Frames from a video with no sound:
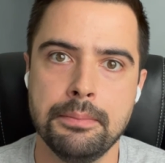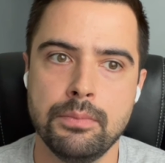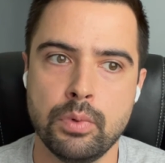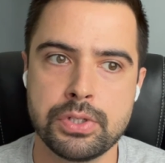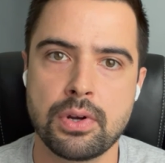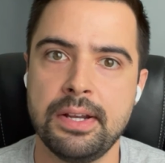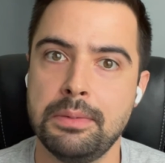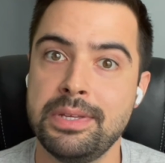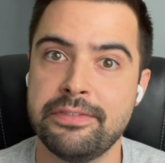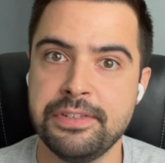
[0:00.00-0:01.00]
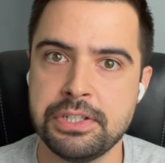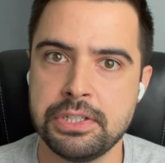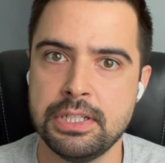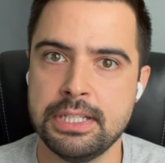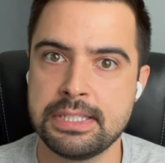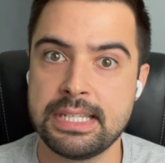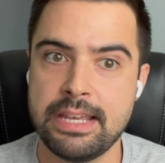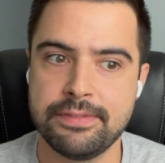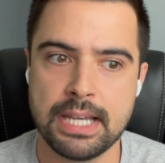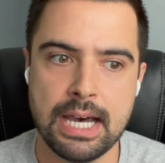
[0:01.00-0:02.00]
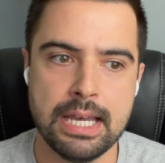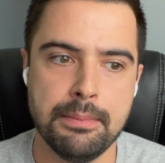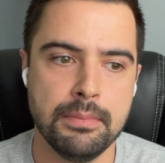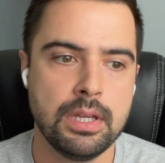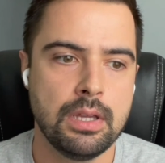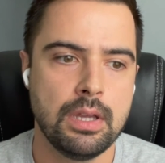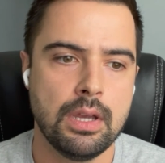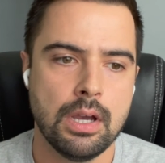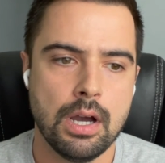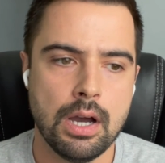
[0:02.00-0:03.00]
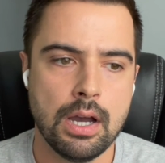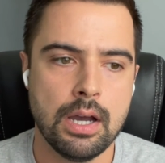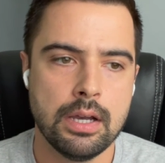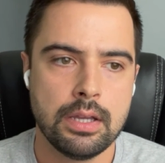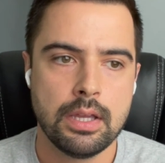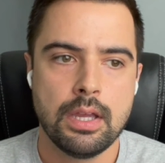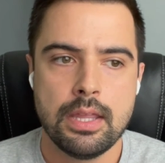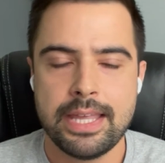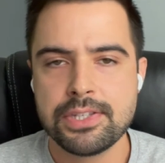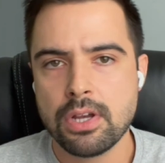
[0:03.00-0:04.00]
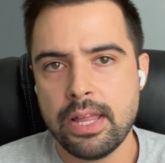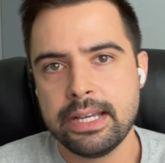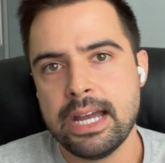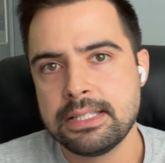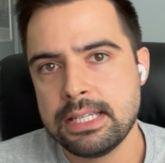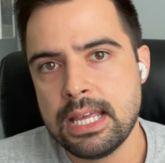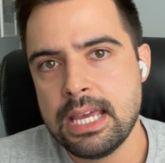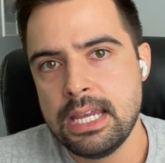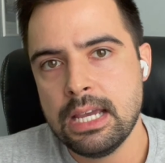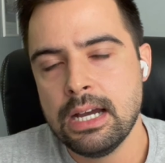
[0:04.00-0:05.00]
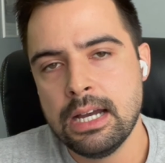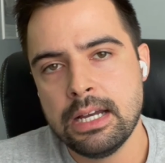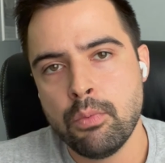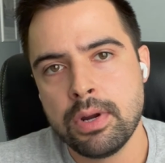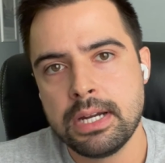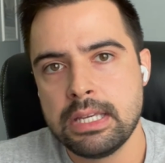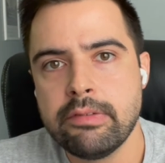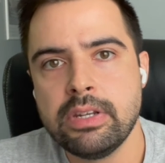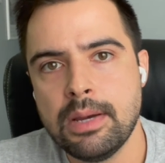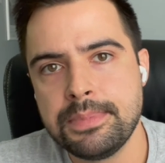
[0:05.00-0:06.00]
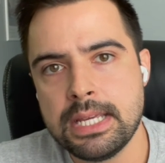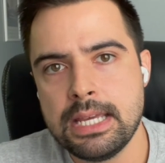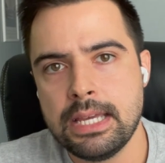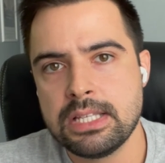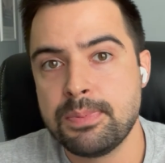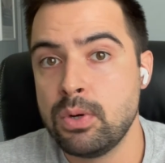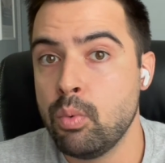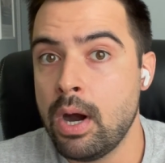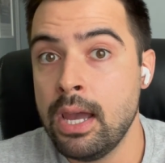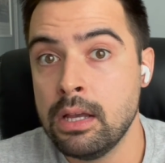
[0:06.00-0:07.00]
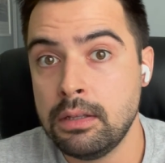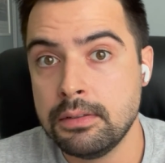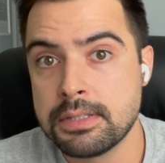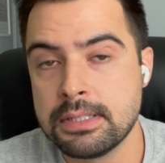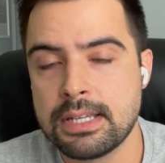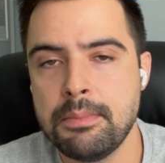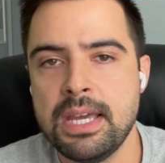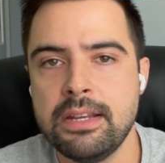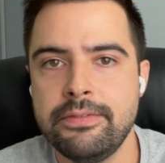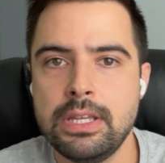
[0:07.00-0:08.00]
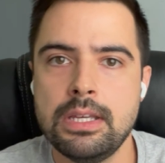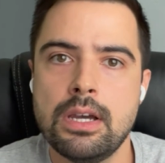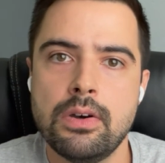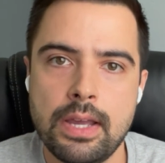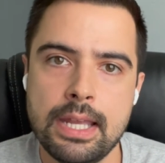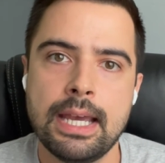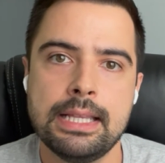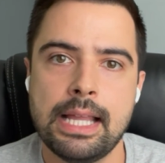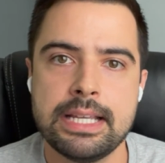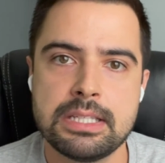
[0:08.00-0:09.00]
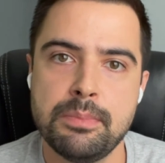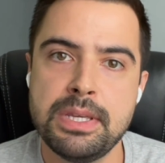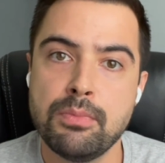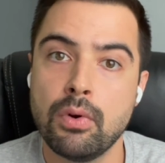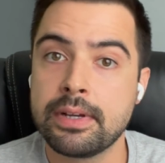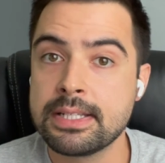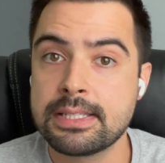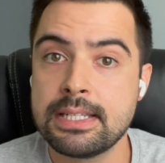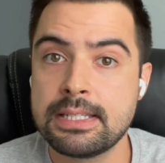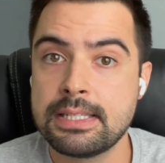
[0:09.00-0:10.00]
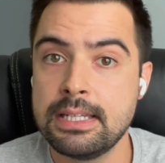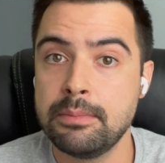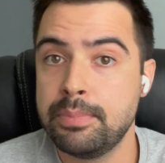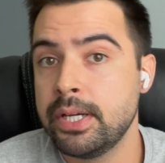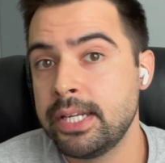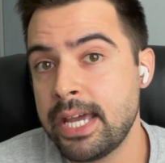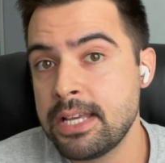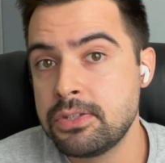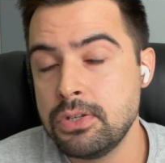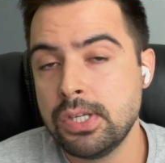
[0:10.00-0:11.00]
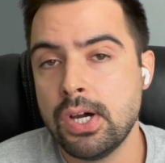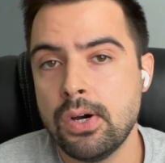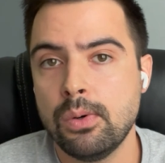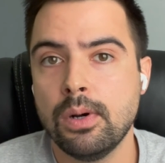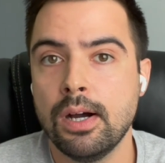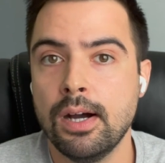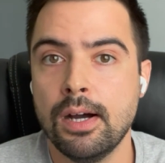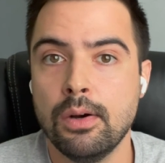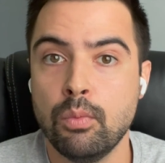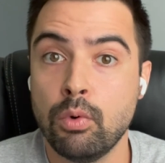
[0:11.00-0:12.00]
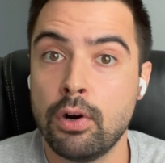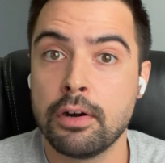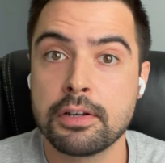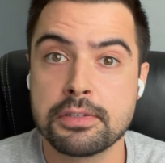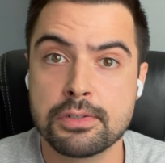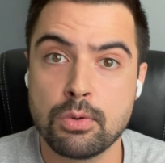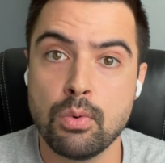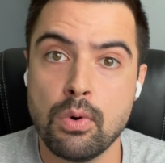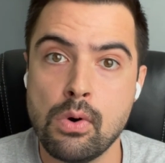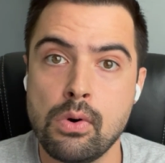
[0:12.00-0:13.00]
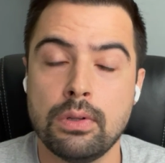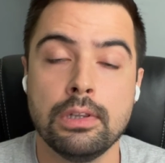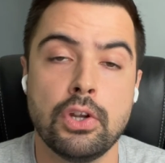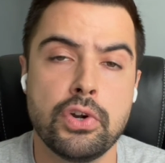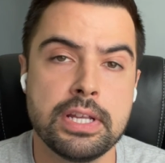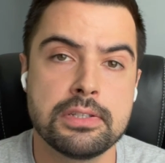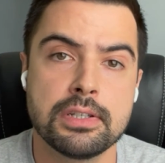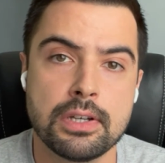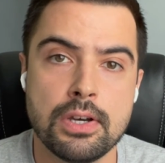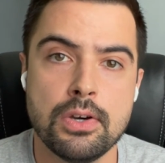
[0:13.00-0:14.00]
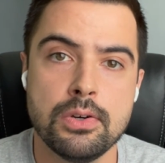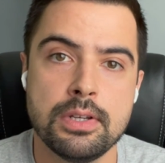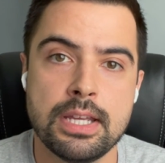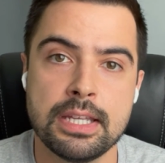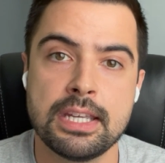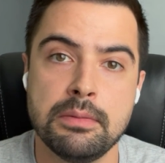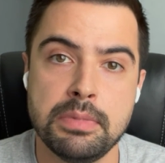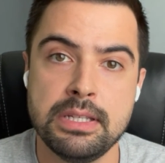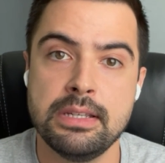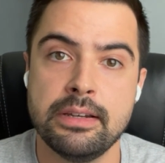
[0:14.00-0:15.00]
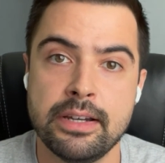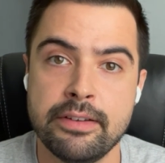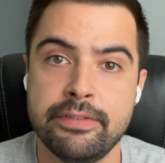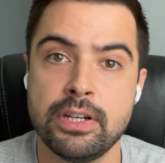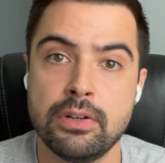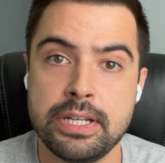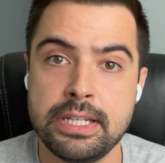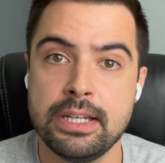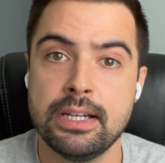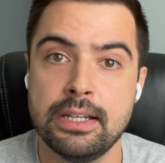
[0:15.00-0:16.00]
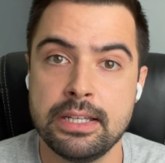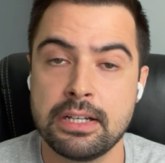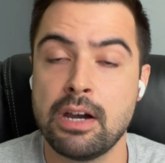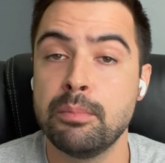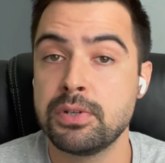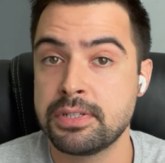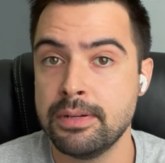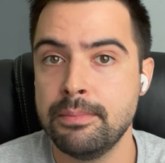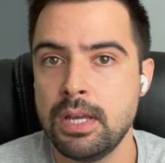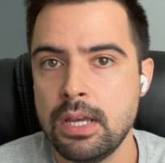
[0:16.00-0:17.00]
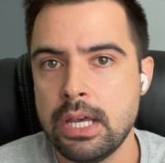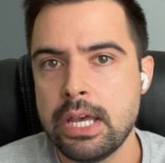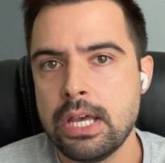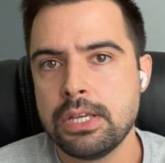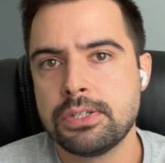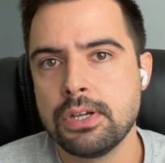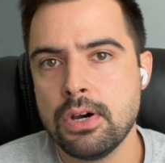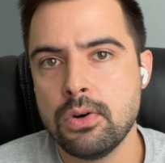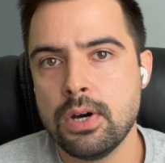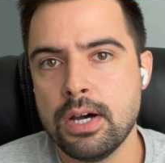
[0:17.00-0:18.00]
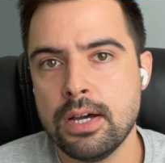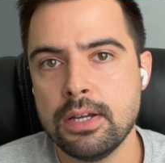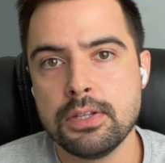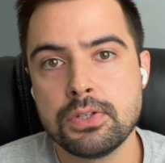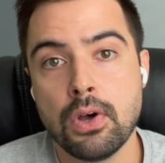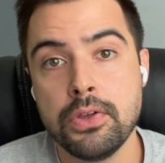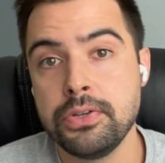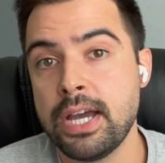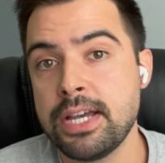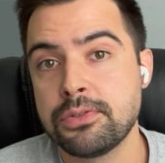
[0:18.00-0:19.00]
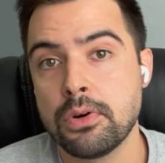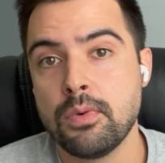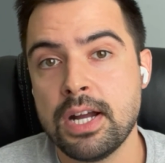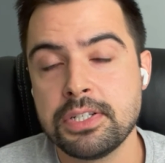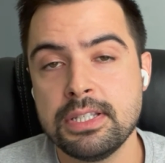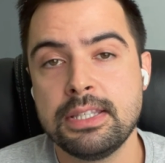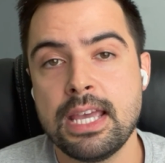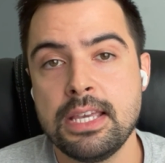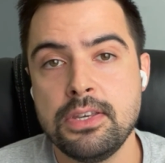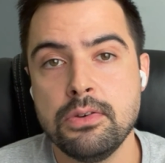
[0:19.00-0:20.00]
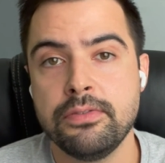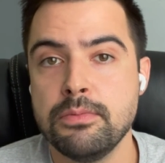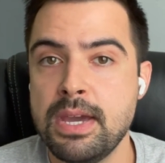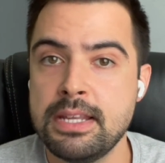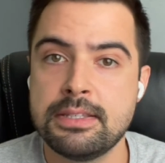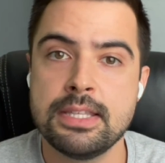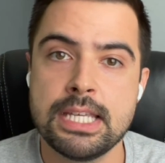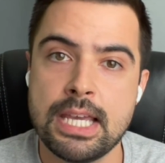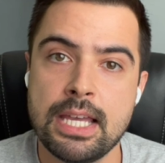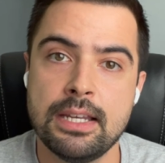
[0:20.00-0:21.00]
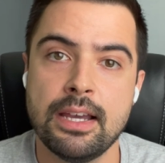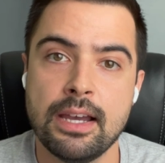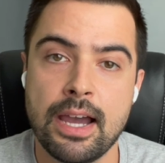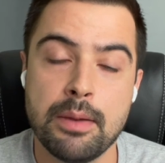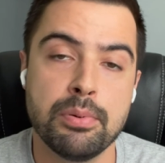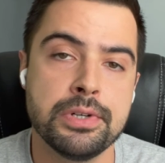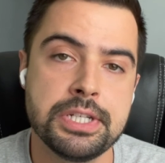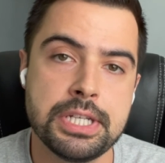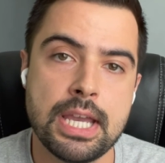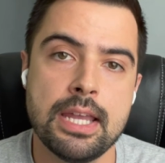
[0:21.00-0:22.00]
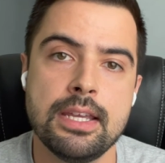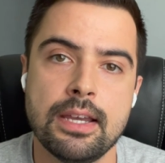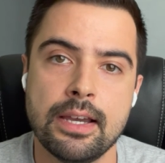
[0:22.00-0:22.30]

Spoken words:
when trying to be efficient and save time. That's all I got today. I wanted to give an update. It's been a while since I made a video, and I'd like to be more consistent, but as you know, work, school, learning to code, it can be very encumbersome. So to all you guys who are watching, thank you. If you made it to the end, I appreciate it.